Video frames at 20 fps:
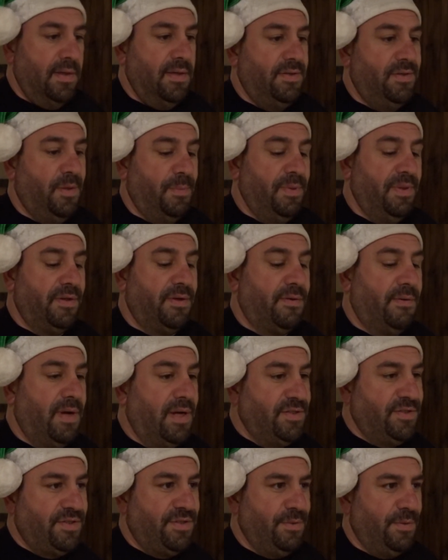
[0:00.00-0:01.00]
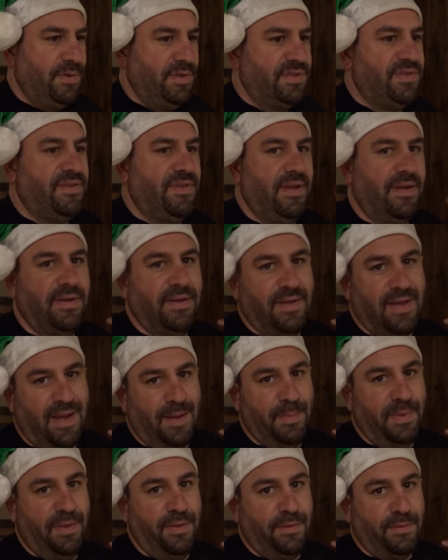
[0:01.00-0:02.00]
to open the garage door so they could
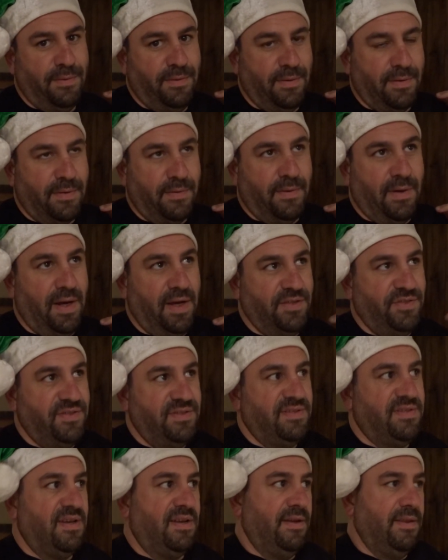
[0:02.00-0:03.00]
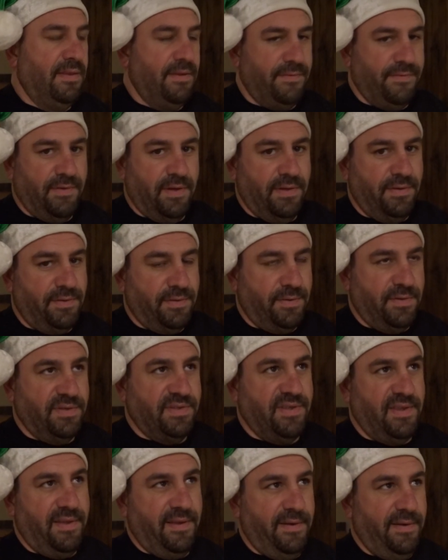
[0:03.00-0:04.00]
come in through the garage instead of the front door,
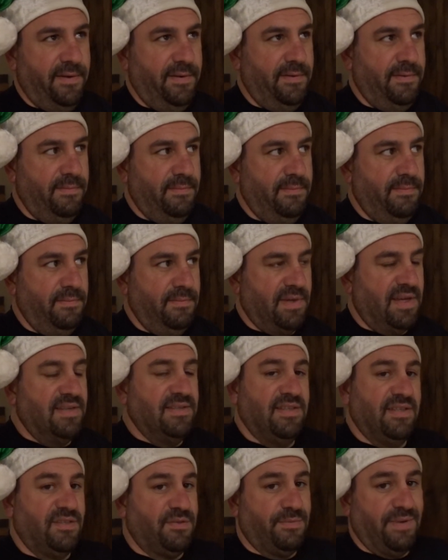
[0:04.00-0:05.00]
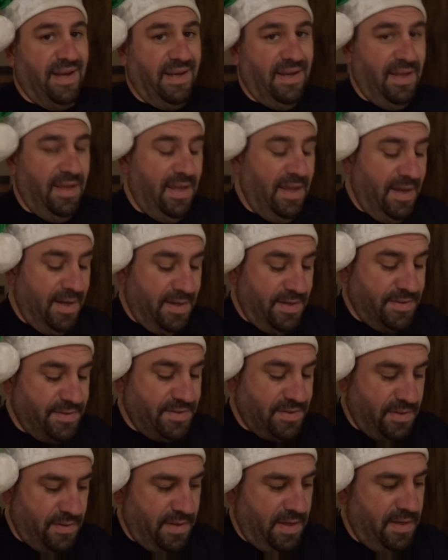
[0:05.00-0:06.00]
so they, because it's raining here,
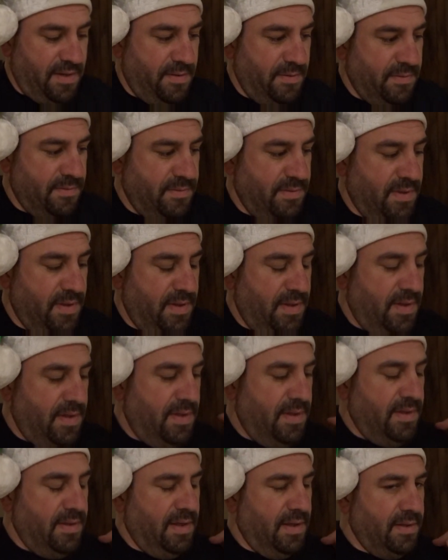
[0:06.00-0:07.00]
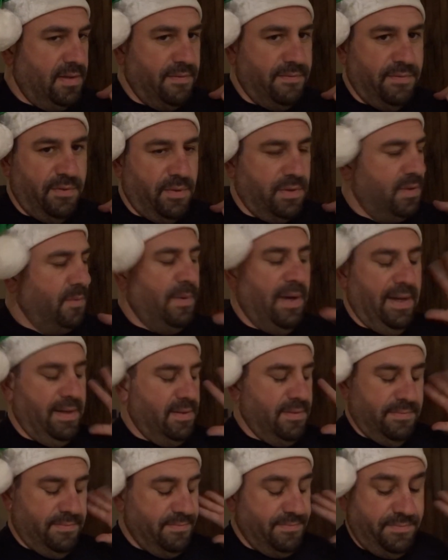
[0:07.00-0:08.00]
so they don't get the floor
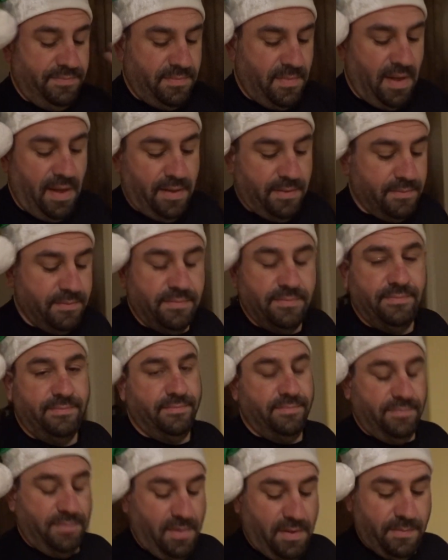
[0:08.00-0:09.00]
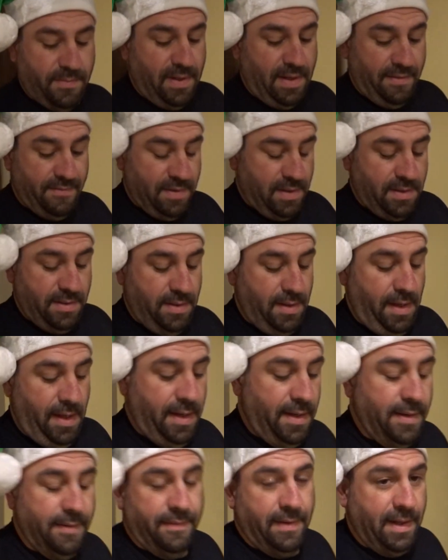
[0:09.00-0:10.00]
wet. Whatever.
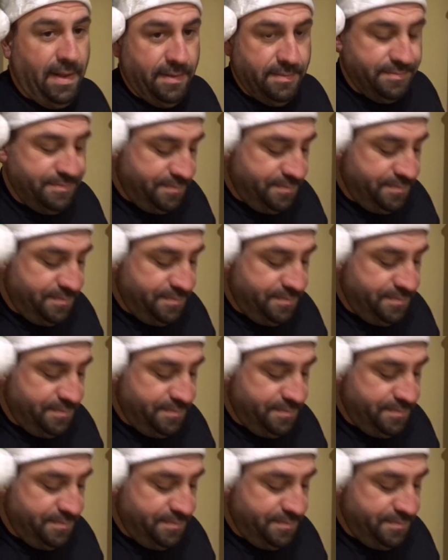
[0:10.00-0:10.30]
Anyway,